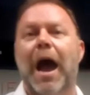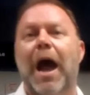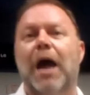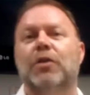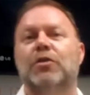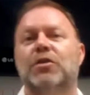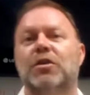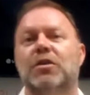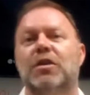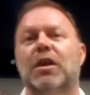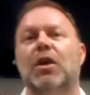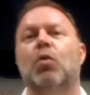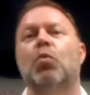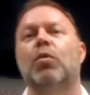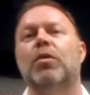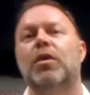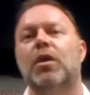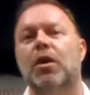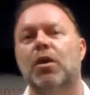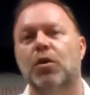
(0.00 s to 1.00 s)
and to deal
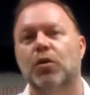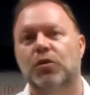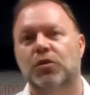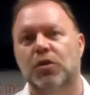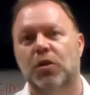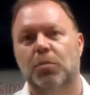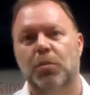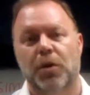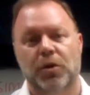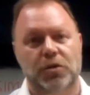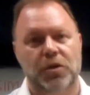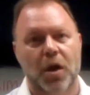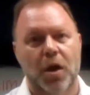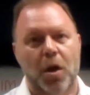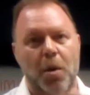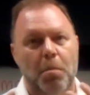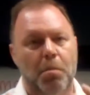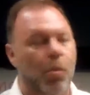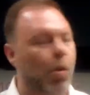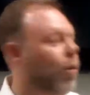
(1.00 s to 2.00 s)
with your customers
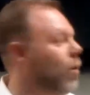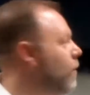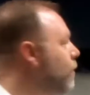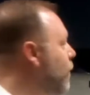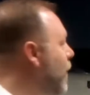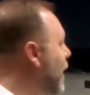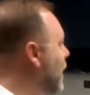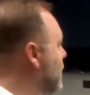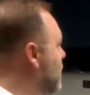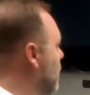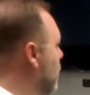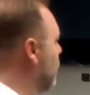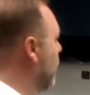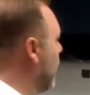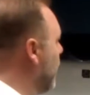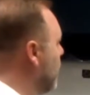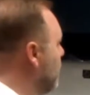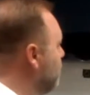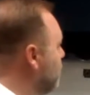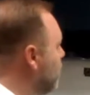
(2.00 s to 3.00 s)
more
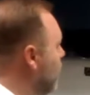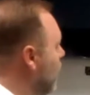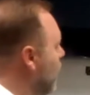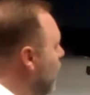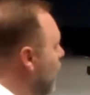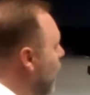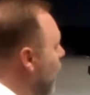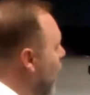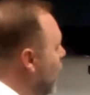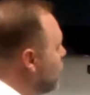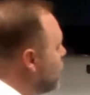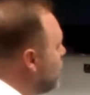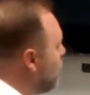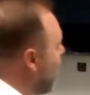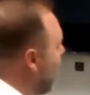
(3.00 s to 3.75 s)
effectively. It's